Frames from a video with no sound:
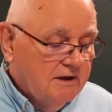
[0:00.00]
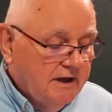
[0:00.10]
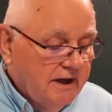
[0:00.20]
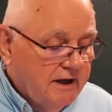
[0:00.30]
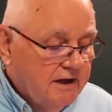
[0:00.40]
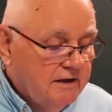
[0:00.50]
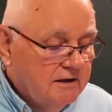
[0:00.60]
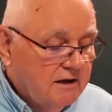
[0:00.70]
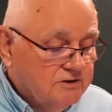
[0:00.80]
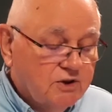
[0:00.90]
and
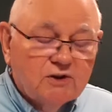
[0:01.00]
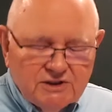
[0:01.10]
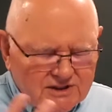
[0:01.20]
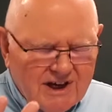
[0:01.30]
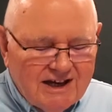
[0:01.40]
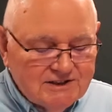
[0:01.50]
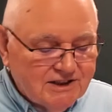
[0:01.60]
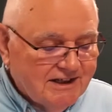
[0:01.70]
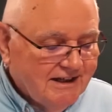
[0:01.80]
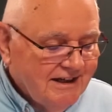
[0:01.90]
our circuit
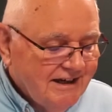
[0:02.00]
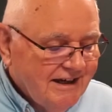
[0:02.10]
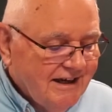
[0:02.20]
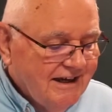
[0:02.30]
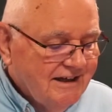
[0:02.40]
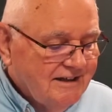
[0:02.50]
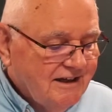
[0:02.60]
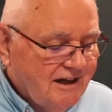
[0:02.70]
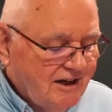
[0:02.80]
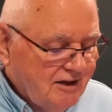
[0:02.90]
sizing, and
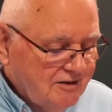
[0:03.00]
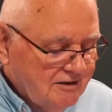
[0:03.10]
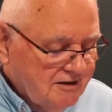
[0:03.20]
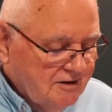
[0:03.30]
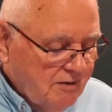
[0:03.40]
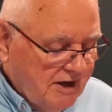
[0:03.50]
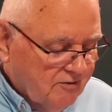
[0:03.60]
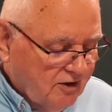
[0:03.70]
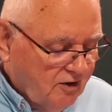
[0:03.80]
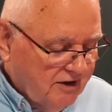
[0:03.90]
the amount
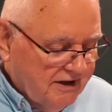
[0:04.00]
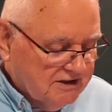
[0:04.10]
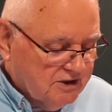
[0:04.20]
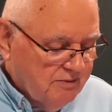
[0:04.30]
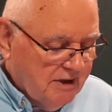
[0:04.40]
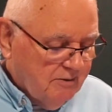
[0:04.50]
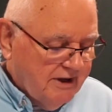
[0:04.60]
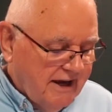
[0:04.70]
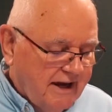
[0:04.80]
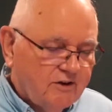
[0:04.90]
of current it has to be able to
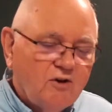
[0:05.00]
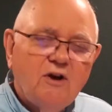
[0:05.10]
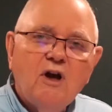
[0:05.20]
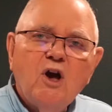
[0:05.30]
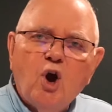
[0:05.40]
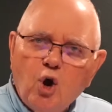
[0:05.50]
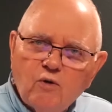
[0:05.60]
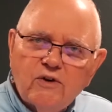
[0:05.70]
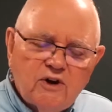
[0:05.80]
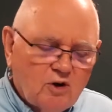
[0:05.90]
handle.
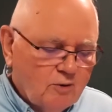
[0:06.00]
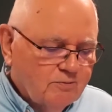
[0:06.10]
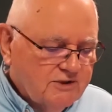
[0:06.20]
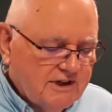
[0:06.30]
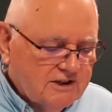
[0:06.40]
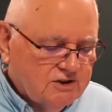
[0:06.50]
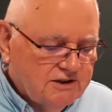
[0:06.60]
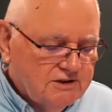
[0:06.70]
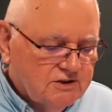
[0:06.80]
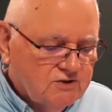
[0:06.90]
Overcurrent protection
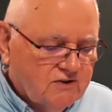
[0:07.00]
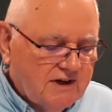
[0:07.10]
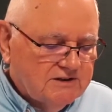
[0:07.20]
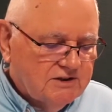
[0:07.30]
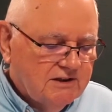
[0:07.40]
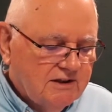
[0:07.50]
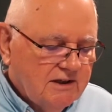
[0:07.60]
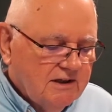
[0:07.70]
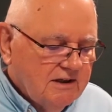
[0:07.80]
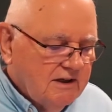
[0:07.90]
is addressed.
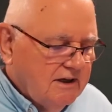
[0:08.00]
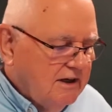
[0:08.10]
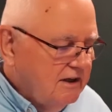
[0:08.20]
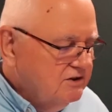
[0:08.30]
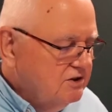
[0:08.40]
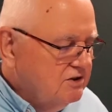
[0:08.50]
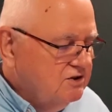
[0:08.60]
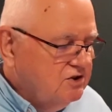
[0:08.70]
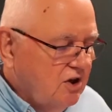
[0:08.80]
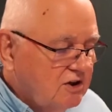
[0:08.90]

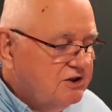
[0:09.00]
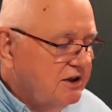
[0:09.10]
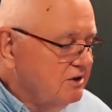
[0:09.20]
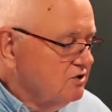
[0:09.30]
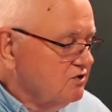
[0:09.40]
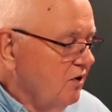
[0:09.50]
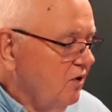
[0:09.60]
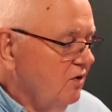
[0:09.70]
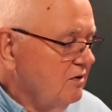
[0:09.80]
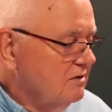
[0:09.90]
Charging control.